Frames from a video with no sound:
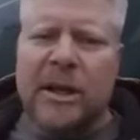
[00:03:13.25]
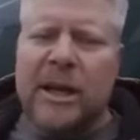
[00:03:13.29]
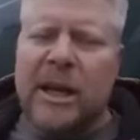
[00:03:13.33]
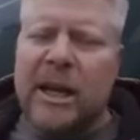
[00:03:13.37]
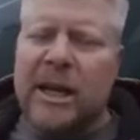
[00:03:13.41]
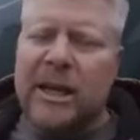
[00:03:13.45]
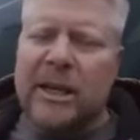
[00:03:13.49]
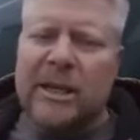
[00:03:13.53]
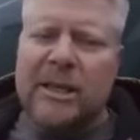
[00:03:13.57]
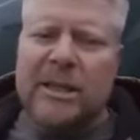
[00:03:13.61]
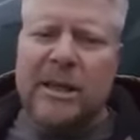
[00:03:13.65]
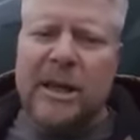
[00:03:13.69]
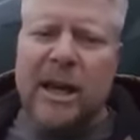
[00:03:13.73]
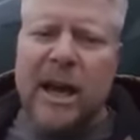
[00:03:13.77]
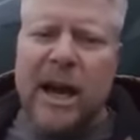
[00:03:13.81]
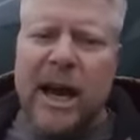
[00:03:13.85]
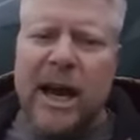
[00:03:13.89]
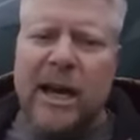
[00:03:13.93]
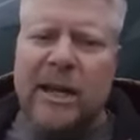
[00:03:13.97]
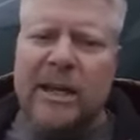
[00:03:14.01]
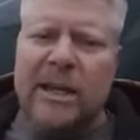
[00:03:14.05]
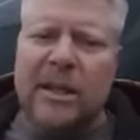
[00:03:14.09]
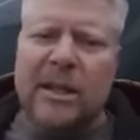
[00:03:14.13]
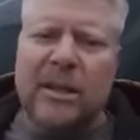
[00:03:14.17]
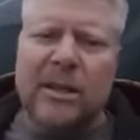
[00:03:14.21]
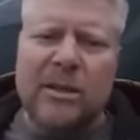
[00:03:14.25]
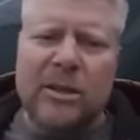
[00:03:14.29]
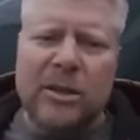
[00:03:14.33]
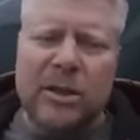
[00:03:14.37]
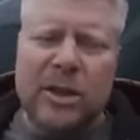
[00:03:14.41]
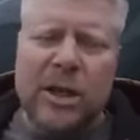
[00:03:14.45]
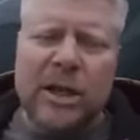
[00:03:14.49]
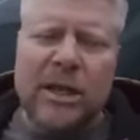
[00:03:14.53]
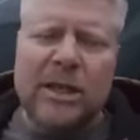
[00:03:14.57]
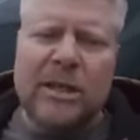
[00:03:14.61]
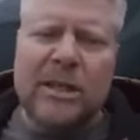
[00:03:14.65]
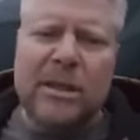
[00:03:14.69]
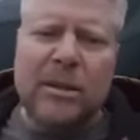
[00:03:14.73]
And it's not
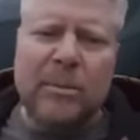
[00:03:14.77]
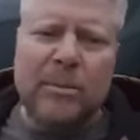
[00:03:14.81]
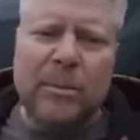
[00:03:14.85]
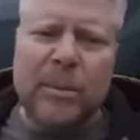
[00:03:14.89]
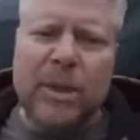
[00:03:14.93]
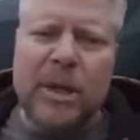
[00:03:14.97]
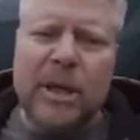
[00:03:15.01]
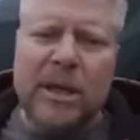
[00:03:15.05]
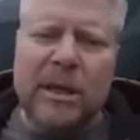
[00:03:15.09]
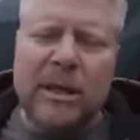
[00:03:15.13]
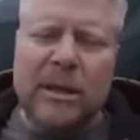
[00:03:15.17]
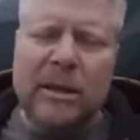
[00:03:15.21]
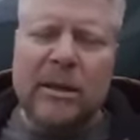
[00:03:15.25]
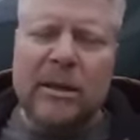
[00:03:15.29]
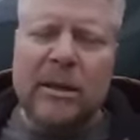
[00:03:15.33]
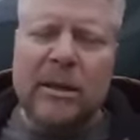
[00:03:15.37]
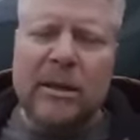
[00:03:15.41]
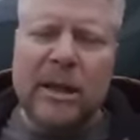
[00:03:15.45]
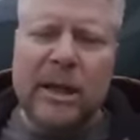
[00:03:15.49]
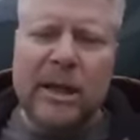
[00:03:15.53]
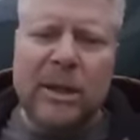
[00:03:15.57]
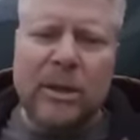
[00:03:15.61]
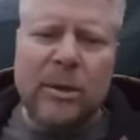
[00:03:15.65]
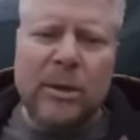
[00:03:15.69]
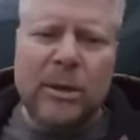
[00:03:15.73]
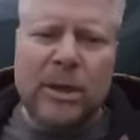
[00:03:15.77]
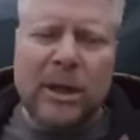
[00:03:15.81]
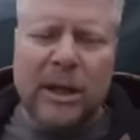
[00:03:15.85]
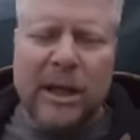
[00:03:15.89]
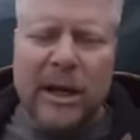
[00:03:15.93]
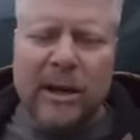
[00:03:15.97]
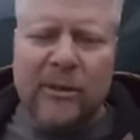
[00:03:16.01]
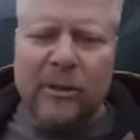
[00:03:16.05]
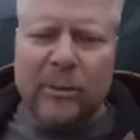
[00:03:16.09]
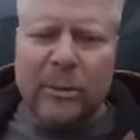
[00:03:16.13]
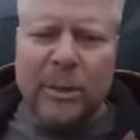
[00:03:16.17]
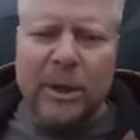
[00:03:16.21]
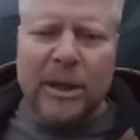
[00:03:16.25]
just men, they do it to
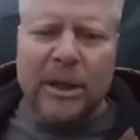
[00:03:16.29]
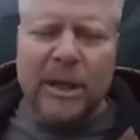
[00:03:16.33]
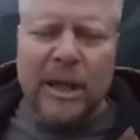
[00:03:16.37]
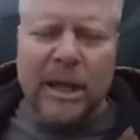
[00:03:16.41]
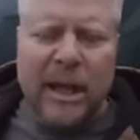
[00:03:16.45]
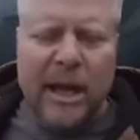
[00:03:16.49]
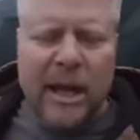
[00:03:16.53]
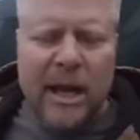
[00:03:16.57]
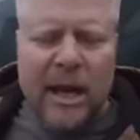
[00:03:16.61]
government.